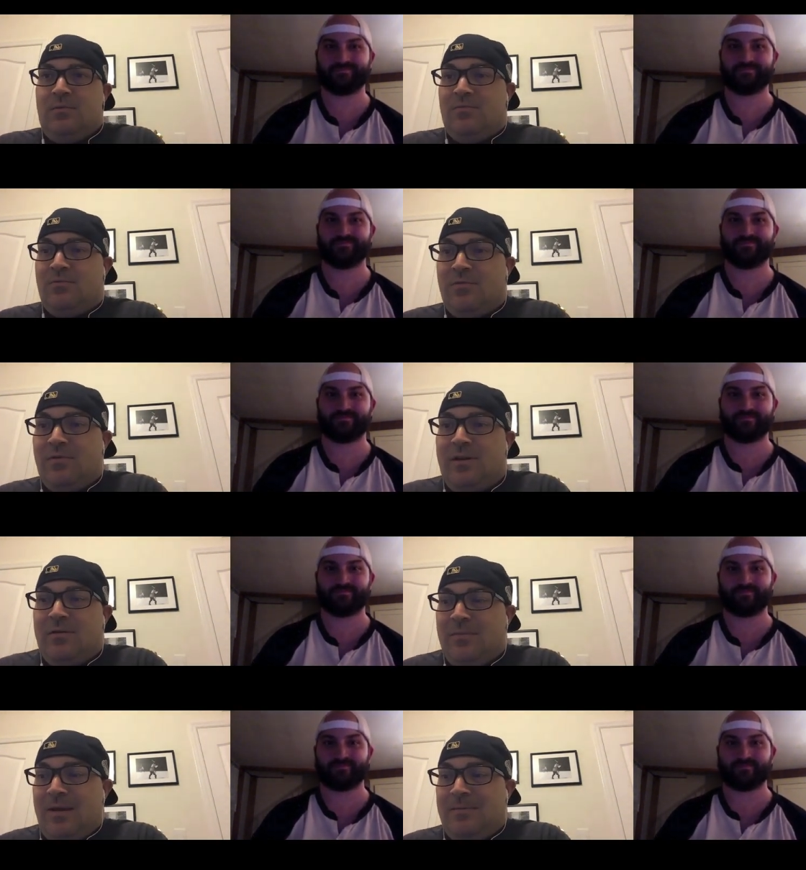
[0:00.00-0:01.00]
Speaker 1: program.
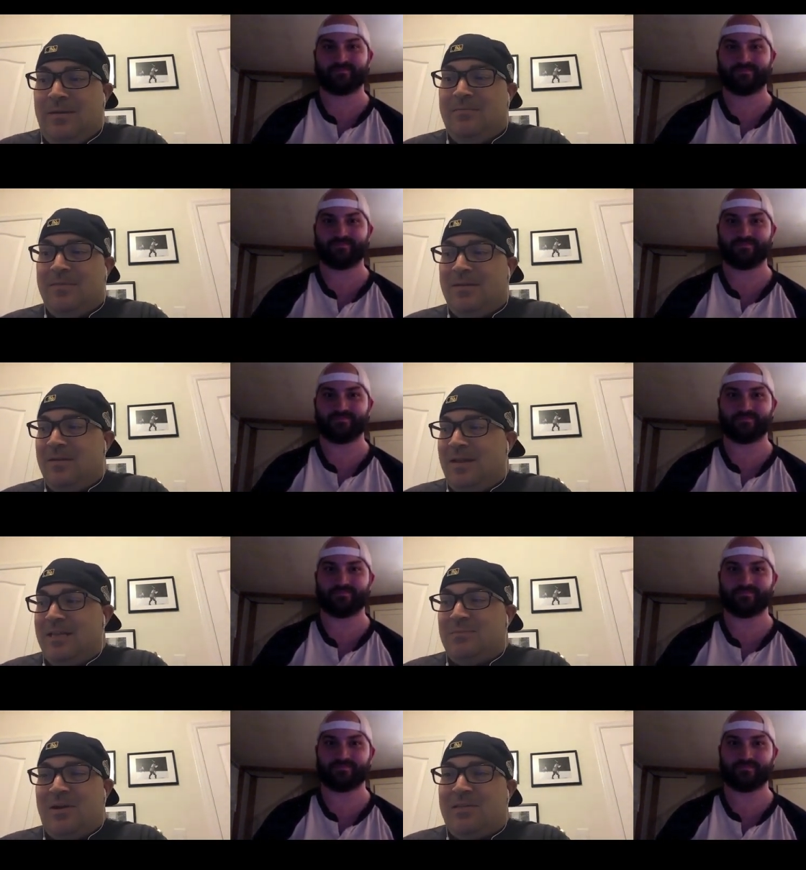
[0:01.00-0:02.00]
I mean,
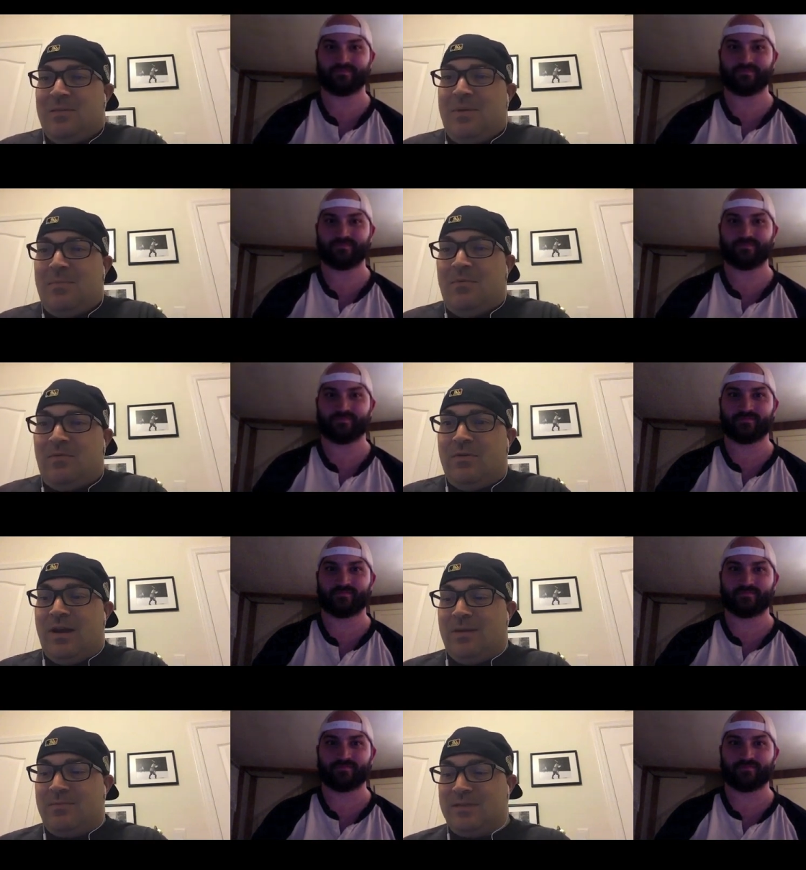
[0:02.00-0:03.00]
it's better than pay per view
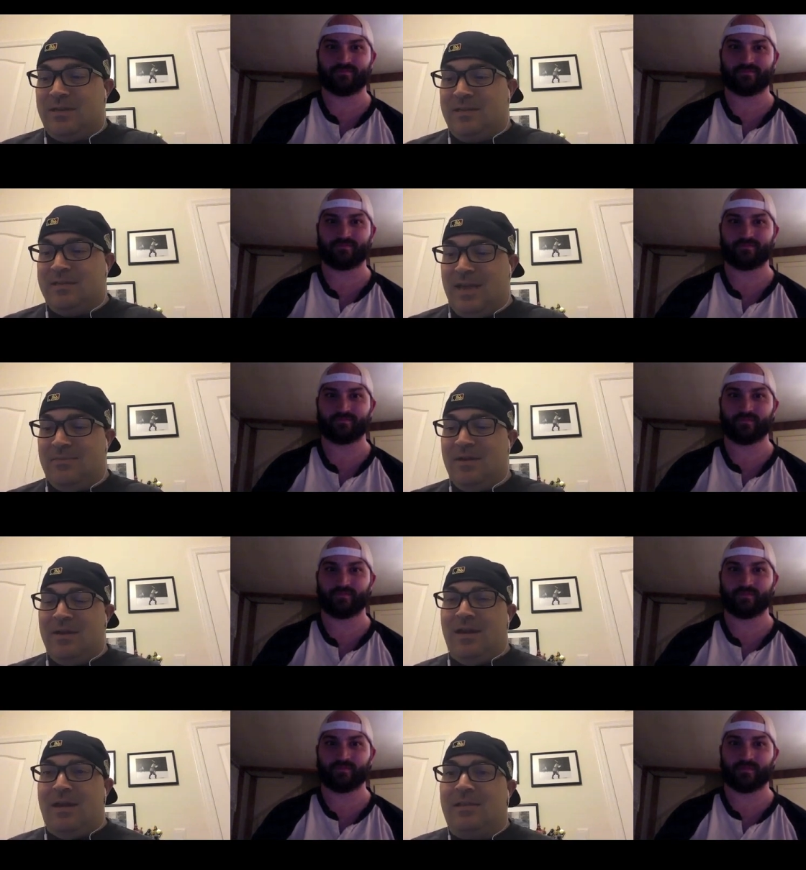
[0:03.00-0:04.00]
90% of the time.
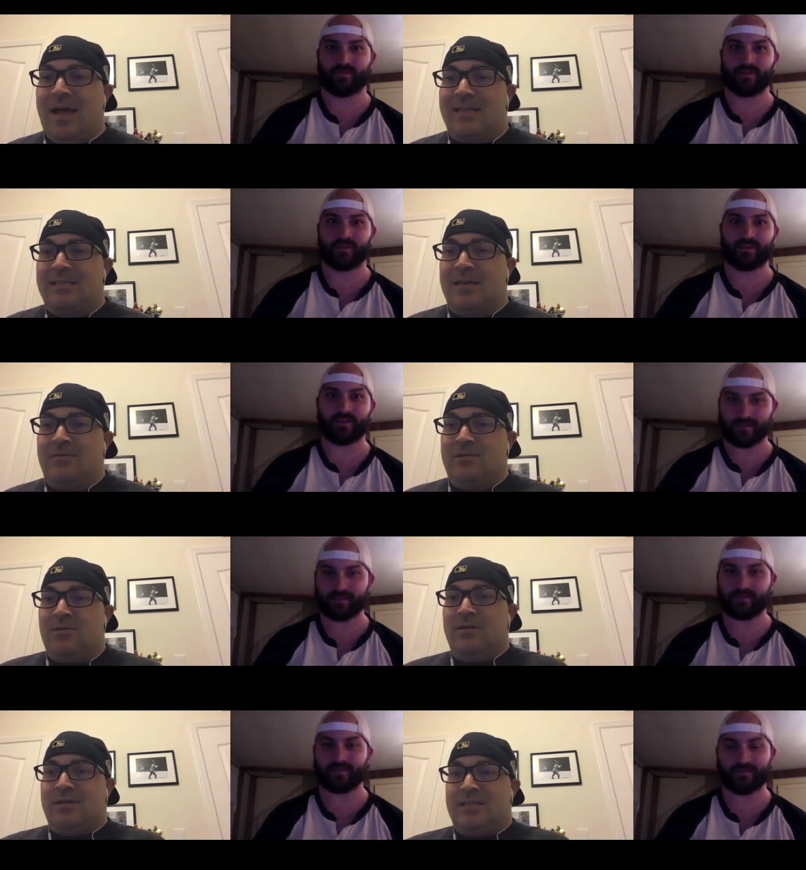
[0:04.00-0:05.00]
And last night was
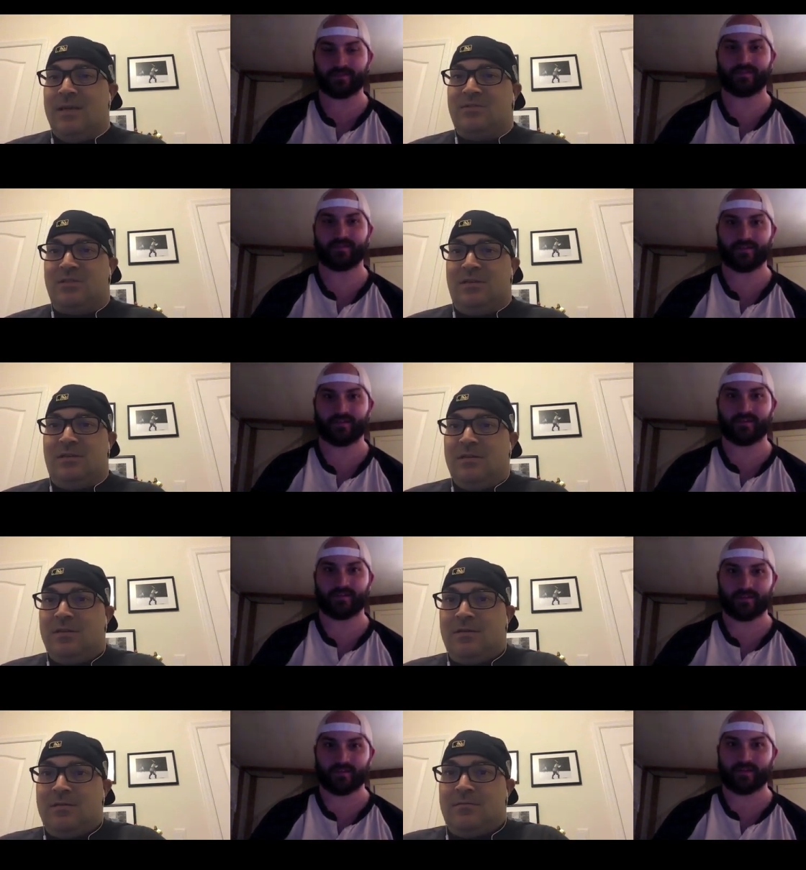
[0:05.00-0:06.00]
no exception.
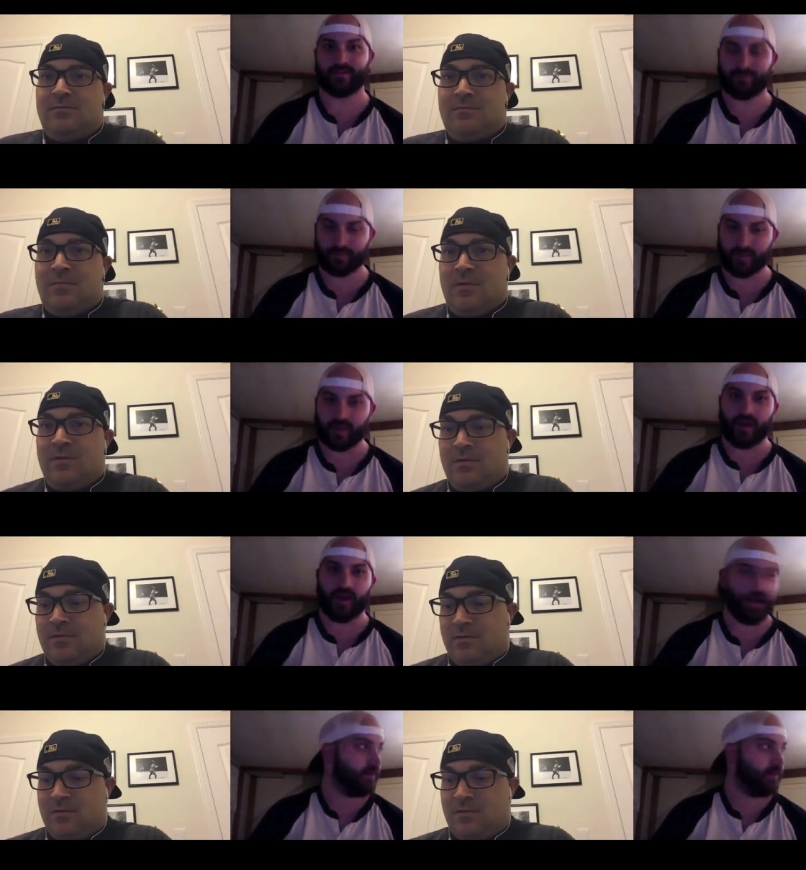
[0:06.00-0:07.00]
Speaker 2: Yep.
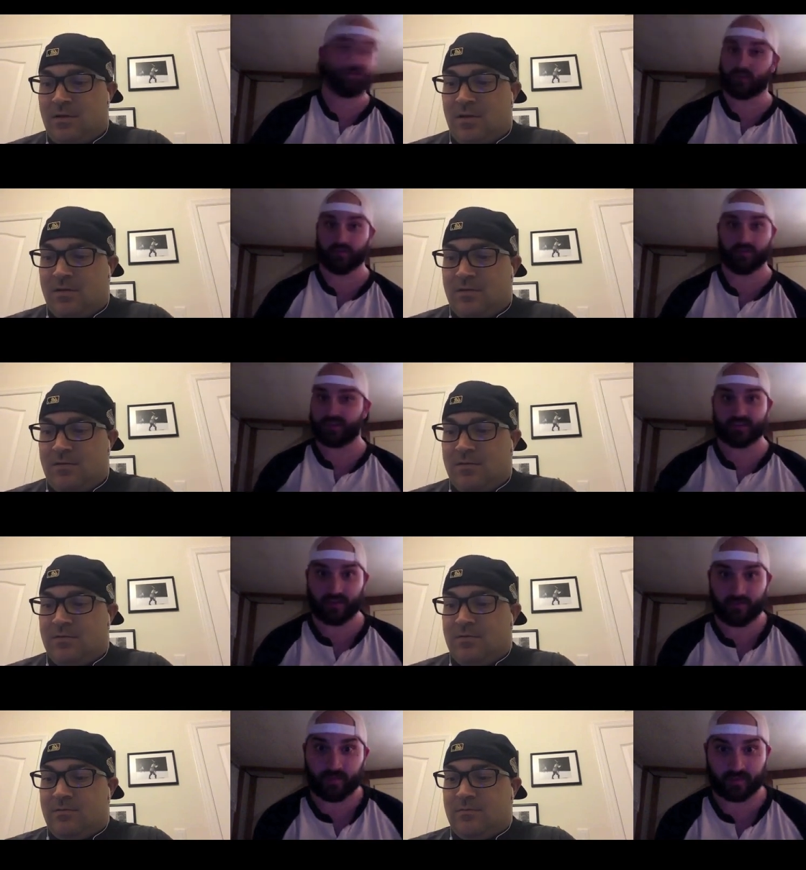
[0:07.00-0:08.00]
Um, so let's
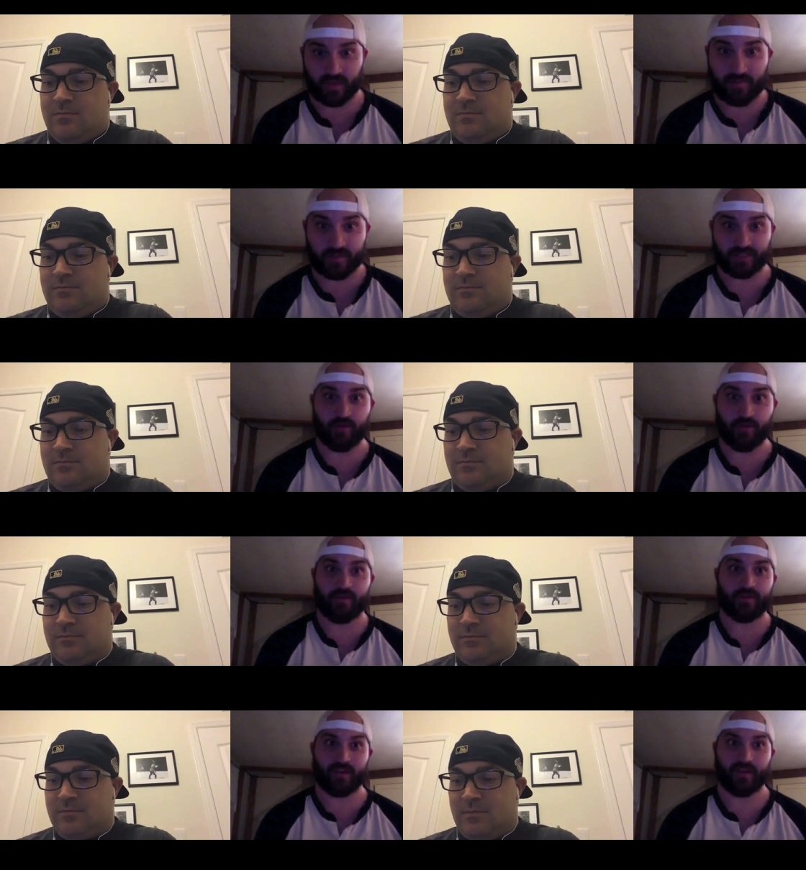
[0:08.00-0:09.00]
start from the top of the show.
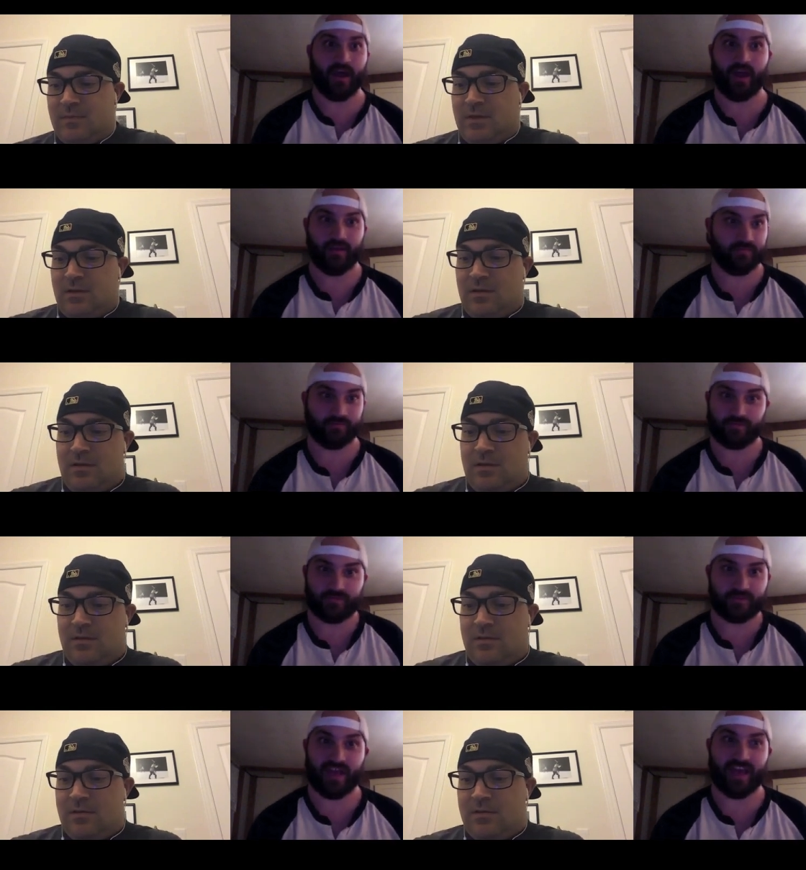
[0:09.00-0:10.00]
The, uh,
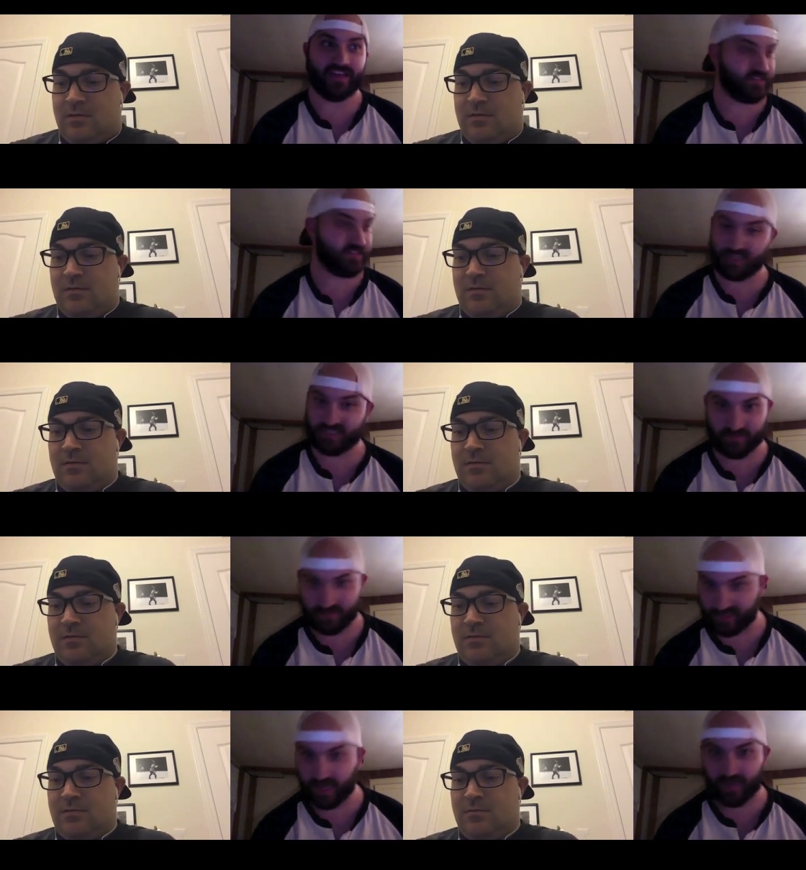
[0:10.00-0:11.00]
as JC would
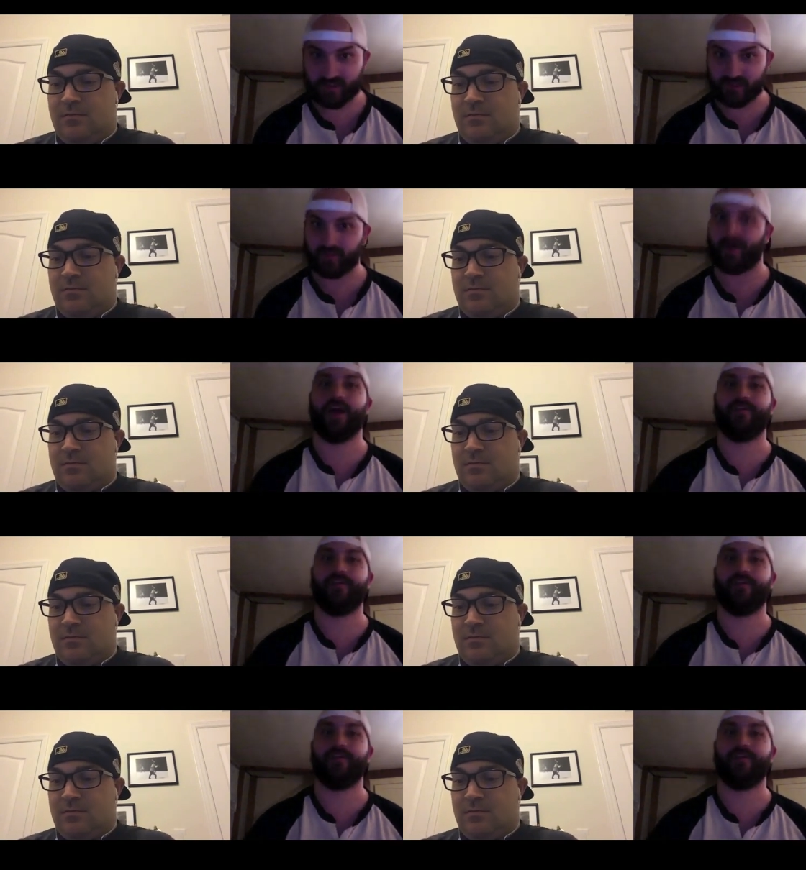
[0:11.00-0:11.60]
say, super hot